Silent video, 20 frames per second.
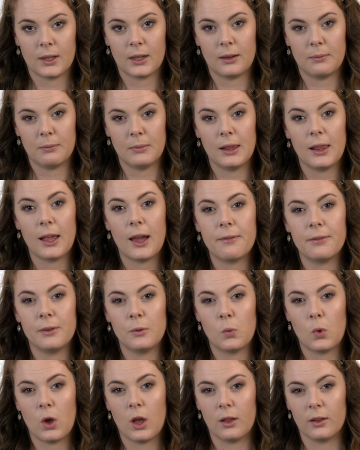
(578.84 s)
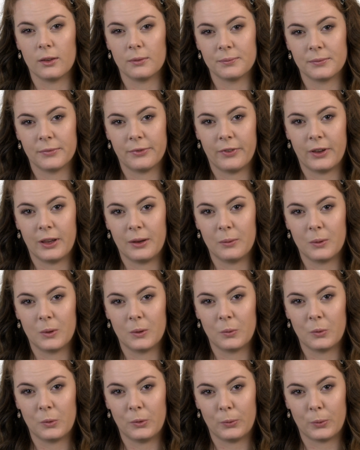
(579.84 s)
I'm alive and well, if
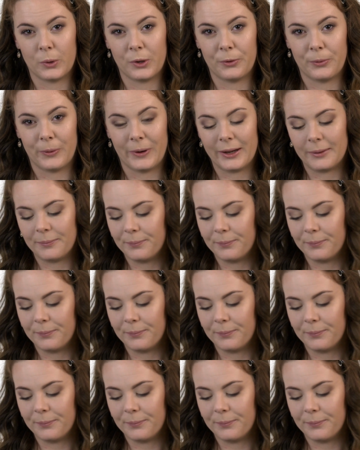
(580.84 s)
anyone was wondering.